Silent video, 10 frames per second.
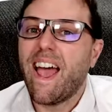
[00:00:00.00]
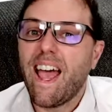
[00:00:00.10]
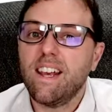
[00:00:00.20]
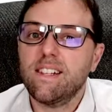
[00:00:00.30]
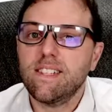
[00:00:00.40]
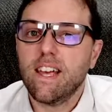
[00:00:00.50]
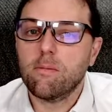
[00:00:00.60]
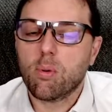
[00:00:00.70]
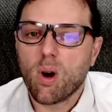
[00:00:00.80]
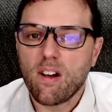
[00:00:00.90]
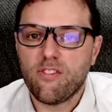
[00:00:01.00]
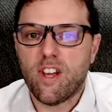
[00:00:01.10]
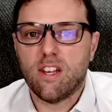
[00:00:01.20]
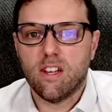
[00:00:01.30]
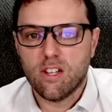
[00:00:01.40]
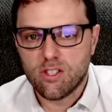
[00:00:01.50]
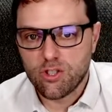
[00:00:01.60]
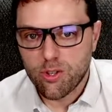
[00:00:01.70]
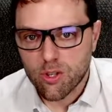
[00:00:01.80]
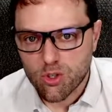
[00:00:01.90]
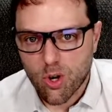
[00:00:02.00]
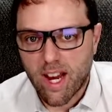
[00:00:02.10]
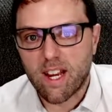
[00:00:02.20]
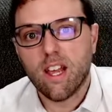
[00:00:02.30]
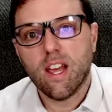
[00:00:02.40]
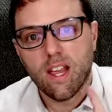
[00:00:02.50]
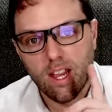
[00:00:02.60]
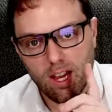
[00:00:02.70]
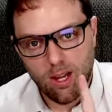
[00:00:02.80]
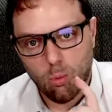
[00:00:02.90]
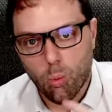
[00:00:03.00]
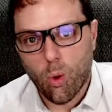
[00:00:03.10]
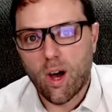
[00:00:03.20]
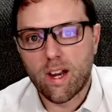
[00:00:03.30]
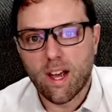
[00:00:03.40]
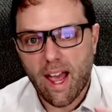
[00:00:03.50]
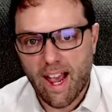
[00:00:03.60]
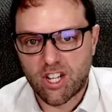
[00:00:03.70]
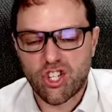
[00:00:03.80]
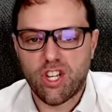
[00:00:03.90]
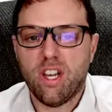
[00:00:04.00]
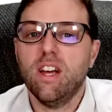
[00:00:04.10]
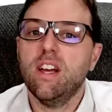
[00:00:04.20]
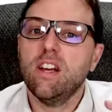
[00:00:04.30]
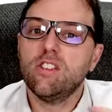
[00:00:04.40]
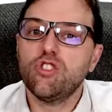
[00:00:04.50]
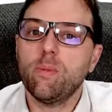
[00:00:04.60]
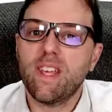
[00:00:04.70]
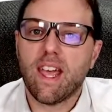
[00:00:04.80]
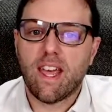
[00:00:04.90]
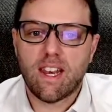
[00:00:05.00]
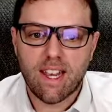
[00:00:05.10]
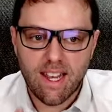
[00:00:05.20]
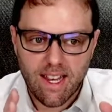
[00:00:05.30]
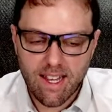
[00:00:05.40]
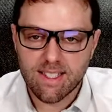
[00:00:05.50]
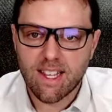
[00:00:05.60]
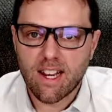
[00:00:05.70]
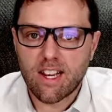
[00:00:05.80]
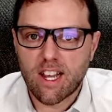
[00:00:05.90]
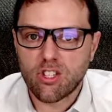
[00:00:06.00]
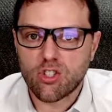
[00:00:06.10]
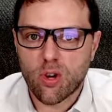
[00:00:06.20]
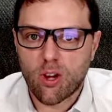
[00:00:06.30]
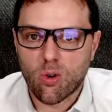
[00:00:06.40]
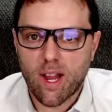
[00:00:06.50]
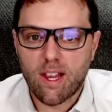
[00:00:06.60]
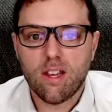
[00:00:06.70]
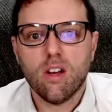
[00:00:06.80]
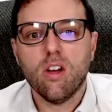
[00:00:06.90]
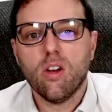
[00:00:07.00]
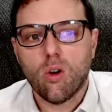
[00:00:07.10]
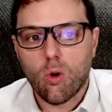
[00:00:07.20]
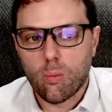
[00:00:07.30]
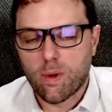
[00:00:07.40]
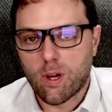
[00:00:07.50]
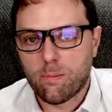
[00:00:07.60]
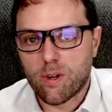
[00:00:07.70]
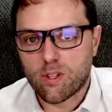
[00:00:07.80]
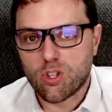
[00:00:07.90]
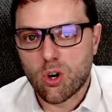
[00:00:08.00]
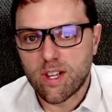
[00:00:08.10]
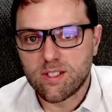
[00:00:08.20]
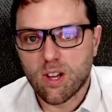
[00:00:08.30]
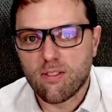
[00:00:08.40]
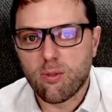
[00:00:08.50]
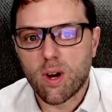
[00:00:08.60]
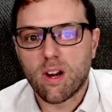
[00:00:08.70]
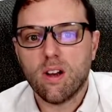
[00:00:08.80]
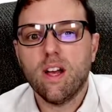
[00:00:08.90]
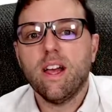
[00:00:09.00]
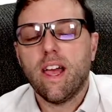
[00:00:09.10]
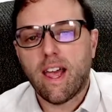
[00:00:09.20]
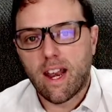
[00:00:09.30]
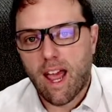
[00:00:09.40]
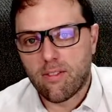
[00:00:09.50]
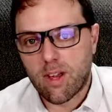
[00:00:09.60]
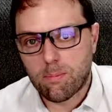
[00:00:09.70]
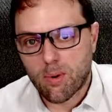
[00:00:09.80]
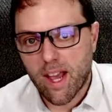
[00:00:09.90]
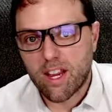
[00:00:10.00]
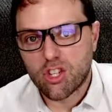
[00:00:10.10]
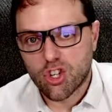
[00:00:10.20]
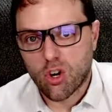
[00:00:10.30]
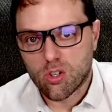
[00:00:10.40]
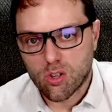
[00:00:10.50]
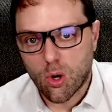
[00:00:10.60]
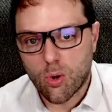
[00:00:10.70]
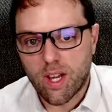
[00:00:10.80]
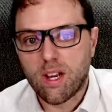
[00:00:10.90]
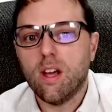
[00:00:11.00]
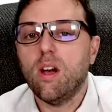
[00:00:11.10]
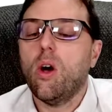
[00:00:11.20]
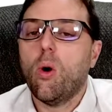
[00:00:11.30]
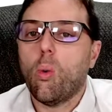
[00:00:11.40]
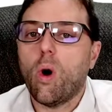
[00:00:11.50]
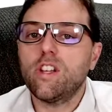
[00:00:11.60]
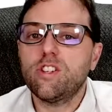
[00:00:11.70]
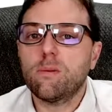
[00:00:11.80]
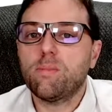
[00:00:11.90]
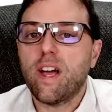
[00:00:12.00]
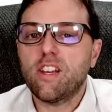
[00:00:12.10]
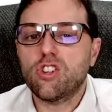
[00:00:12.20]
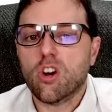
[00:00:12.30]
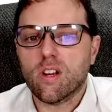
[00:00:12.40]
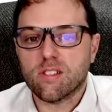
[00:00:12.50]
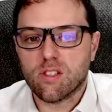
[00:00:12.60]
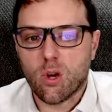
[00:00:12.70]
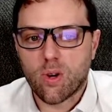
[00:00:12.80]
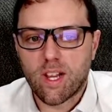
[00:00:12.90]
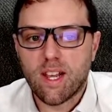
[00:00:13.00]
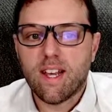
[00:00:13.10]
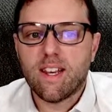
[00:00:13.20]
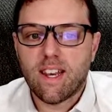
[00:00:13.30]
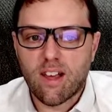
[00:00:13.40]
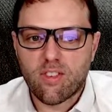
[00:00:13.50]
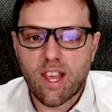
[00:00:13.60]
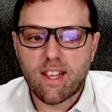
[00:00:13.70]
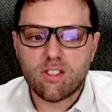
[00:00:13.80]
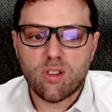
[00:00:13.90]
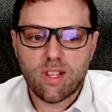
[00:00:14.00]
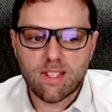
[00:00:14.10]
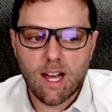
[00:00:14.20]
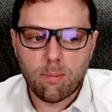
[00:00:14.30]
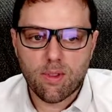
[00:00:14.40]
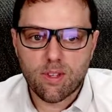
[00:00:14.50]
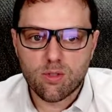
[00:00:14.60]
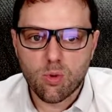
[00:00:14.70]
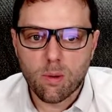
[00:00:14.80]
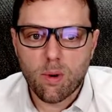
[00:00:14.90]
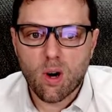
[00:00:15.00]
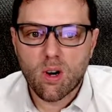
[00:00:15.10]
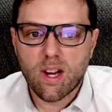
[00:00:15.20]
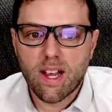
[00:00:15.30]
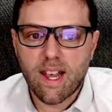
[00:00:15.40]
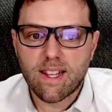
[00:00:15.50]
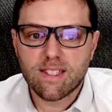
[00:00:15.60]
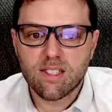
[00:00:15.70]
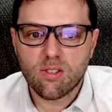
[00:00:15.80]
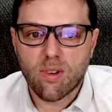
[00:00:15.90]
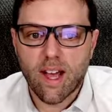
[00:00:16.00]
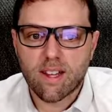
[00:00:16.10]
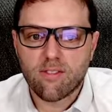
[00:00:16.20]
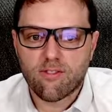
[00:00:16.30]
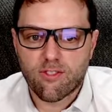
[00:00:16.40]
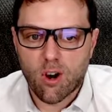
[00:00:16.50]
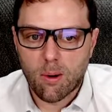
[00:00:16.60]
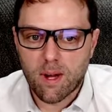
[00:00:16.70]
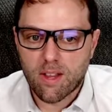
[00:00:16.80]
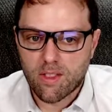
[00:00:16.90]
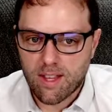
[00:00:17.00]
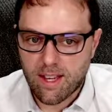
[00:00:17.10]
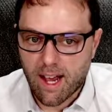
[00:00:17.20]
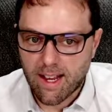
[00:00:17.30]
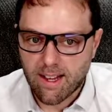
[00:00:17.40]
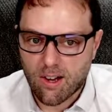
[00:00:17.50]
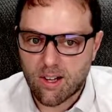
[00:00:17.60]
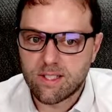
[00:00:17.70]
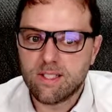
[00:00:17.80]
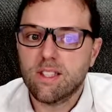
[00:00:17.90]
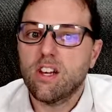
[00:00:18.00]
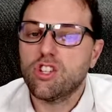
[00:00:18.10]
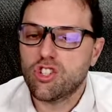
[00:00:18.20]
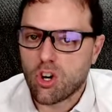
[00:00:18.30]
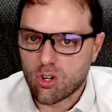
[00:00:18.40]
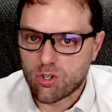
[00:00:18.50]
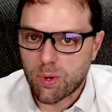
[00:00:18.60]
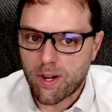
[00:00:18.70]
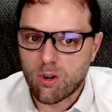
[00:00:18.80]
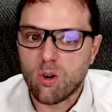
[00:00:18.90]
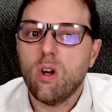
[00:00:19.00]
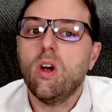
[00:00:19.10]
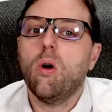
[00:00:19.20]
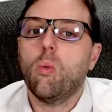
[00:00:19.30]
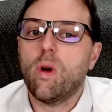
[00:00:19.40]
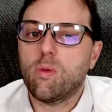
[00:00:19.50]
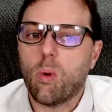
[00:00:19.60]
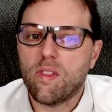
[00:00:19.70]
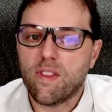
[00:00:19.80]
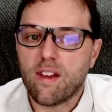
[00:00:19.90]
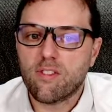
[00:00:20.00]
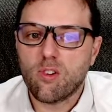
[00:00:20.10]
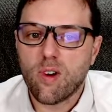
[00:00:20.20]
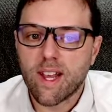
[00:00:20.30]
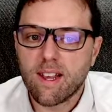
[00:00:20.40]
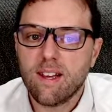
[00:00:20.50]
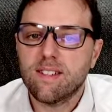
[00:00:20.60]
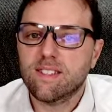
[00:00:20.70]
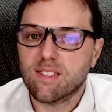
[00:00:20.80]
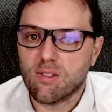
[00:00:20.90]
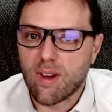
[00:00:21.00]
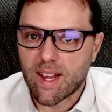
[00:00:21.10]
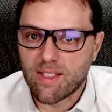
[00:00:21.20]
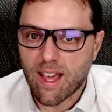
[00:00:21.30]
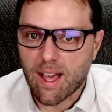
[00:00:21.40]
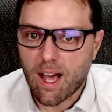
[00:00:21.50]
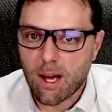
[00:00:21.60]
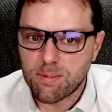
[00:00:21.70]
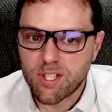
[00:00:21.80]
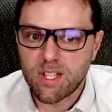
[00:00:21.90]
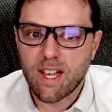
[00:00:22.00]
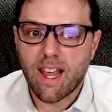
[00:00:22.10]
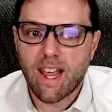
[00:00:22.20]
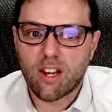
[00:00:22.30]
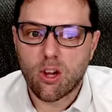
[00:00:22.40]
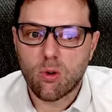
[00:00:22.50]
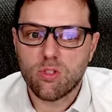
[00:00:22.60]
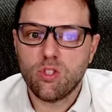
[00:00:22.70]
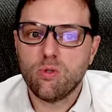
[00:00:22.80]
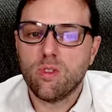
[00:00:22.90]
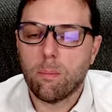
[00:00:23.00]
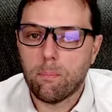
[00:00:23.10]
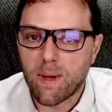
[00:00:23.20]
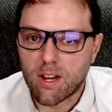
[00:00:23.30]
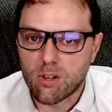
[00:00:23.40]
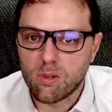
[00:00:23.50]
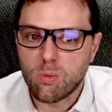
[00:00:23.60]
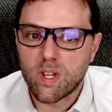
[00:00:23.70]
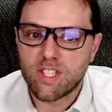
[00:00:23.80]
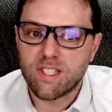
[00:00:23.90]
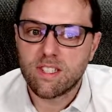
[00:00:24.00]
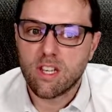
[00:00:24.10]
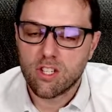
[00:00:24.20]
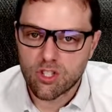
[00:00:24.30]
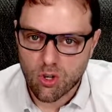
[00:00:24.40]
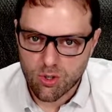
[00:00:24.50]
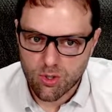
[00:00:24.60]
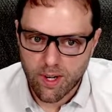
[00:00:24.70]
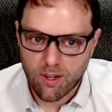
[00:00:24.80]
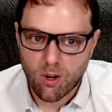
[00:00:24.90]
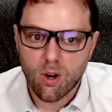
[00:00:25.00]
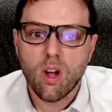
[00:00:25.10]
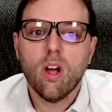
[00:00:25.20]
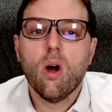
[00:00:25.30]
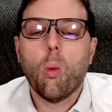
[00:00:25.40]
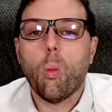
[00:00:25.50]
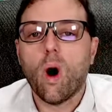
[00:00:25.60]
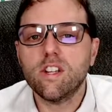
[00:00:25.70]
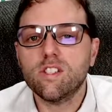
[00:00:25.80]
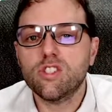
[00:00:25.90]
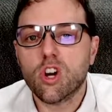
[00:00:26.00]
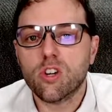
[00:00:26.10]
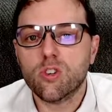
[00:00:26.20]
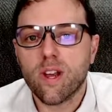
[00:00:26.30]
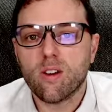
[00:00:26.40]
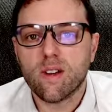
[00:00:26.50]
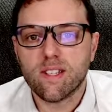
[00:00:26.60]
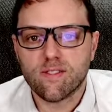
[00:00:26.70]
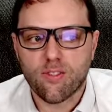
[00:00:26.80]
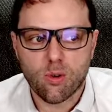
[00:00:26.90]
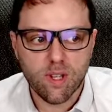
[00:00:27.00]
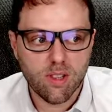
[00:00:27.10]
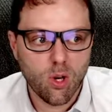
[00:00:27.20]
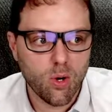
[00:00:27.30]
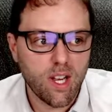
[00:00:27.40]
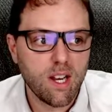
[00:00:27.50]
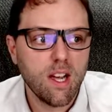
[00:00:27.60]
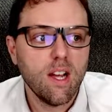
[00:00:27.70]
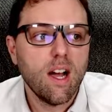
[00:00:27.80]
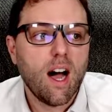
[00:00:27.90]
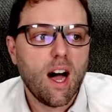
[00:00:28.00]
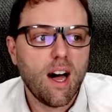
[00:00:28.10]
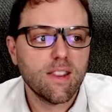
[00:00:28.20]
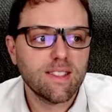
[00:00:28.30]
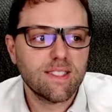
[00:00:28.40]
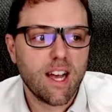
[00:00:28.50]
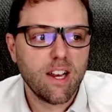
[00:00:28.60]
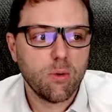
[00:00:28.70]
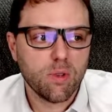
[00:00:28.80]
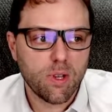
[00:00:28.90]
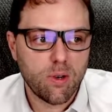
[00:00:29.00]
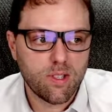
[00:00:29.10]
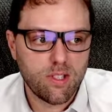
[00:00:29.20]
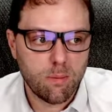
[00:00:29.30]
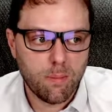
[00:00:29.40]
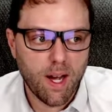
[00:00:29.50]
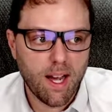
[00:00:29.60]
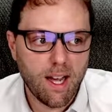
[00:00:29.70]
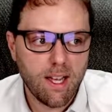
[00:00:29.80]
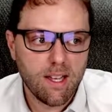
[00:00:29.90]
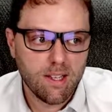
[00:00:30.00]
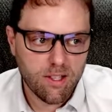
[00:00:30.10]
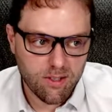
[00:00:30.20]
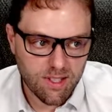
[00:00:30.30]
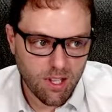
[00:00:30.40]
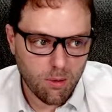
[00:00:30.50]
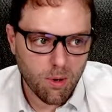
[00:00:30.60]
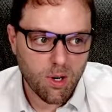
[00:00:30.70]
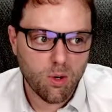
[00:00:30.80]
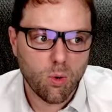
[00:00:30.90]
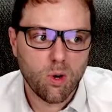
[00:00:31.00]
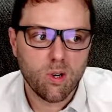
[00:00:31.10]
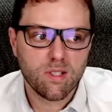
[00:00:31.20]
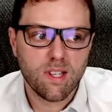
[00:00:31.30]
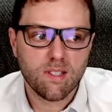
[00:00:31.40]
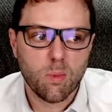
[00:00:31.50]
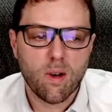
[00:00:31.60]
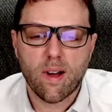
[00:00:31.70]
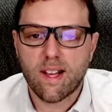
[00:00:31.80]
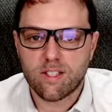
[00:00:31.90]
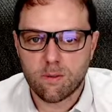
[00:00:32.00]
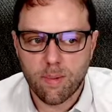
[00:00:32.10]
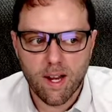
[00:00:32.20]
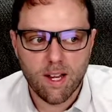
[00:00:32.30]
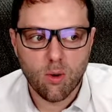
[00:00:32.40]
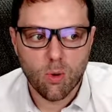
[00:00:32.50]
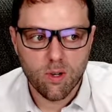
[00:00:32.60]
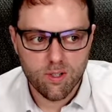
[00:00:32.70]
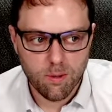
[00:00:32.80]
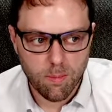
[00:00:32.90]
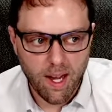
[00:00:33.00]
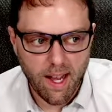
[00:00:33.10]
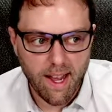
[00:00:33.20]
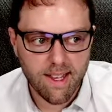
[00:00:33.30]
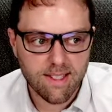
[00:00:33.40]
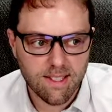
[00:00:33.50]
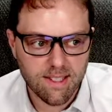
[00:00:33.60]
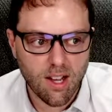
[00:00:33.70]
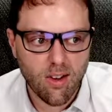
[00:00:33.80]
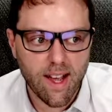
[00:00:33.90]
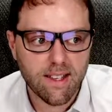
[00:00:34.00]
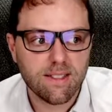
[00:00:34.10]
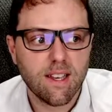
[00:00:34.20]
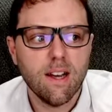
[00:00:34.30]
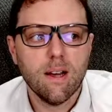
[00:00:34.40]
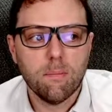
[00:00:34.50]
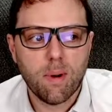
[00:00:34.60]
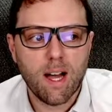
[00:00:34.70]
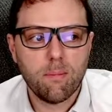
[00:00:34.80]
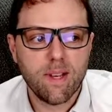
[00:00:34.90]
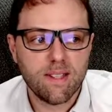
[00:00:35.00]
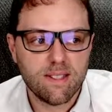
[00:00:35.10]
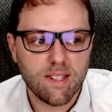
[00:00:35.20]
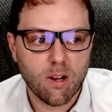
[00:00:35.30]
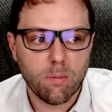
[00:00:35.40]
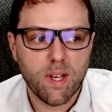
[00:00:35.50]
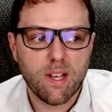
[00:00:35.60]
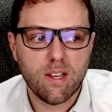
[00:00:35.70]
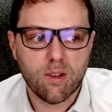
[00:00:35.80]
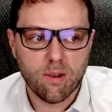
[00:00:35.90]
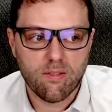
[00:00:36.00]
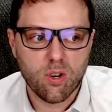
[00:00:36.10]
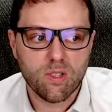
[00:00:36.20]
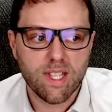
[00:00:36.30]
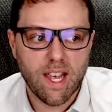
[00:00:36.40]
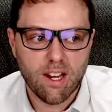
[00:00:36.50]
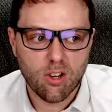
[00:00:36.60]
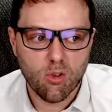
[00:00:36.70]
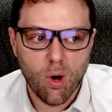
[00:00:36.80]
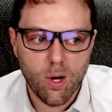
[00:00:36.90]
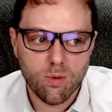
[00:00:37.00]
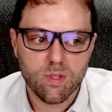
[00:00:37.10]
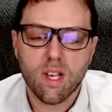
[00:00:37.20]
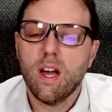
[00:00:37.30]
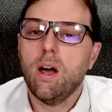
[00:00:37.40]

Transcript: and a take profit to your trade in one action. To begin, inside of NinjaTrader eight, open up your charting software and have a blank chart loaded. Once your blank chart is loaded, navigate to the top of the toolbar and select from the icons Chart Trader. With one left click, select that option and go to the middle, which is Chart Trader. Once Chart Trader is fully loaded, on the side you will notice your buy, your sell market orders, as well as your pending orders, your buy ask and sell ask, buy bid, sell bid, your reverse, and close.